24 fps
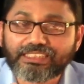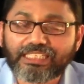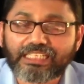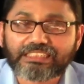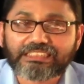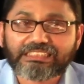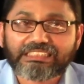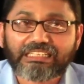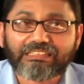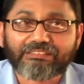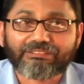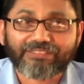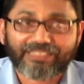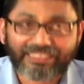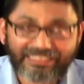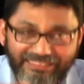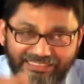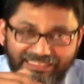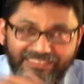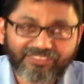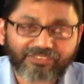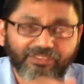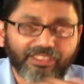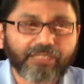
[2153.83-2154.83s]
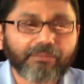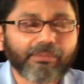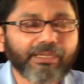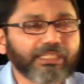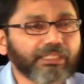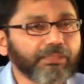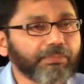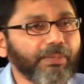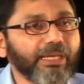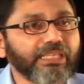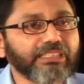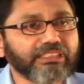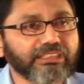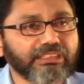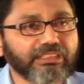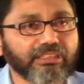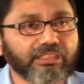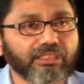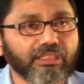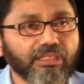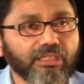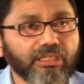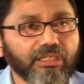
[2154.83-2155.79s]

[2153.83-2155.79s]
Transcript: ourselves, is this really my capacity?